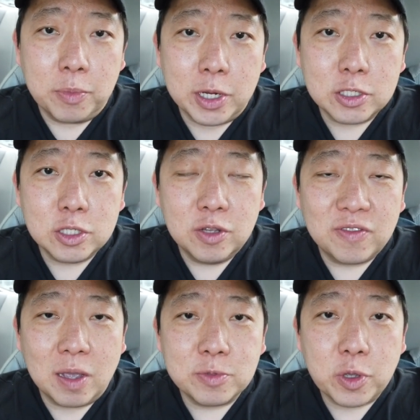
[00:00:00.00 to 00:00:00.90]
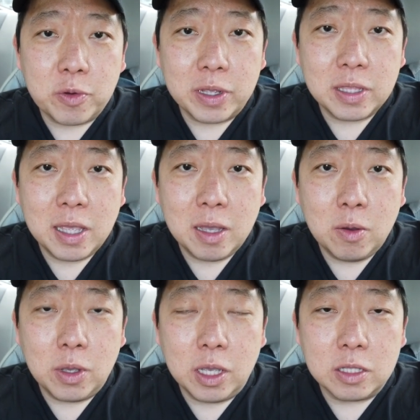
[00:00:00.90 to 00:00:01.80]
impression of Times Square right
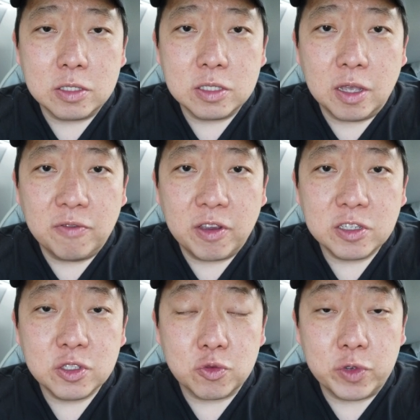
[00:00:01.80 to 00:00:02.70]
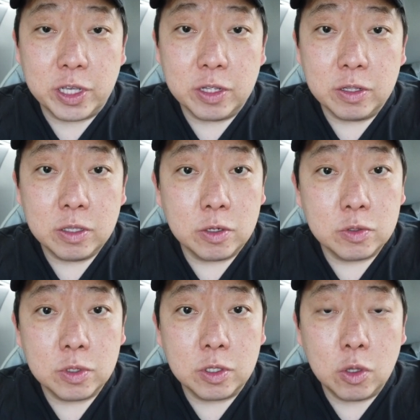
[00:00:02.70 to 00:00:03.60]
now it's uh, very surreal.
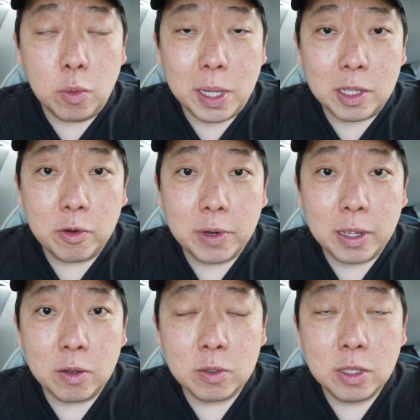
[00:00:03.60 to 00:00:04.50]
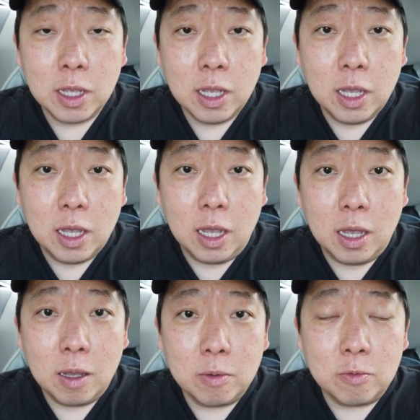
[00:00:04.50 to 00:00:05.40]
There's really nobody around.
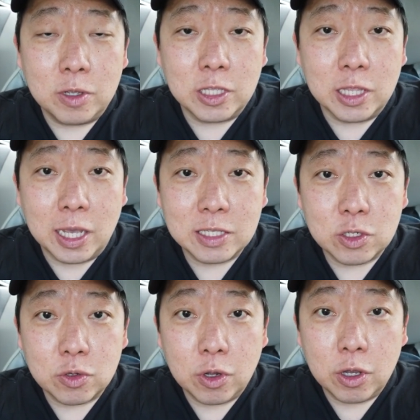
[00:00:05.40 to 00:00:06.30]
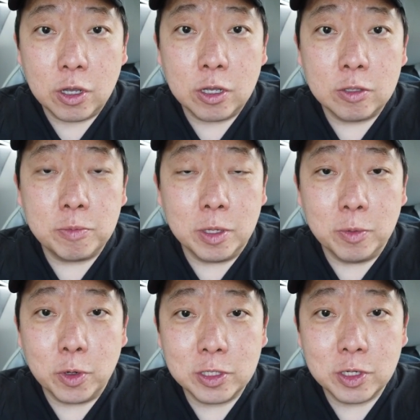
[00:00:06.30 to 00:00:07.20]
Um, really, the lights are on,
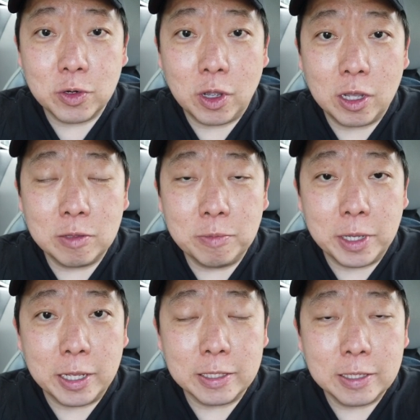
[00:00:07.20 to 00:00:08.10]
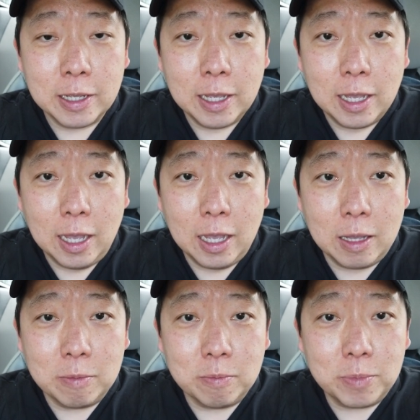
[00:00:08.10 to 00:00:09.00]
billboards are on, but
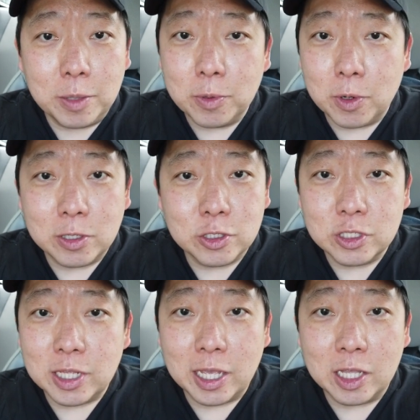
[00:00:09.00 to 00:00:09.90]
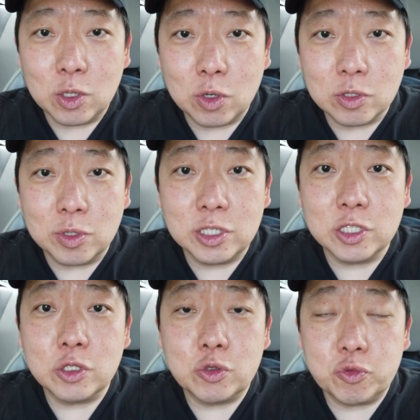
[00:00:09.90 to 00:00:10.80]
um, people are just staying indoors, which
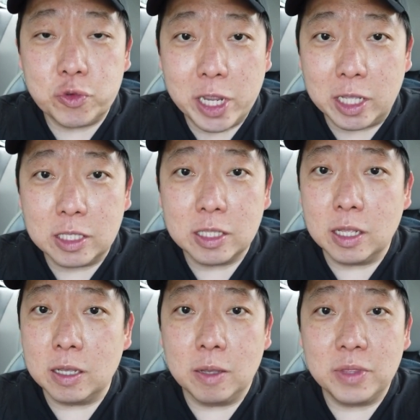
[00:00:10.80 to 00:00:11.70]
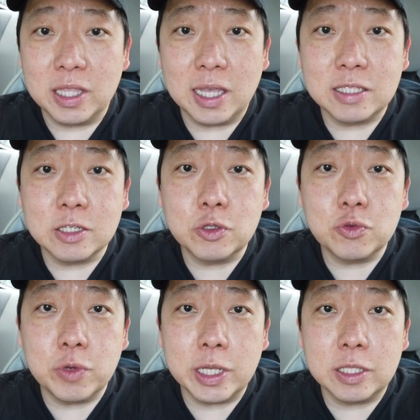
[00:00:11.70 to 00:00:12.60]
is great. I, I think that's a
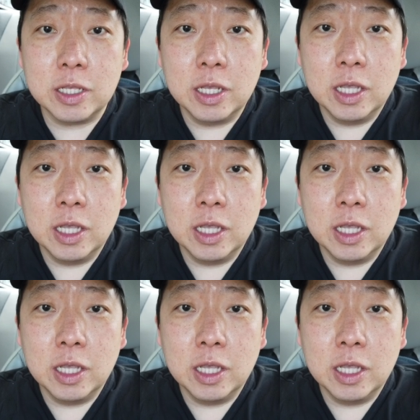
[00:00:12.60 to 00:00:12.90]
great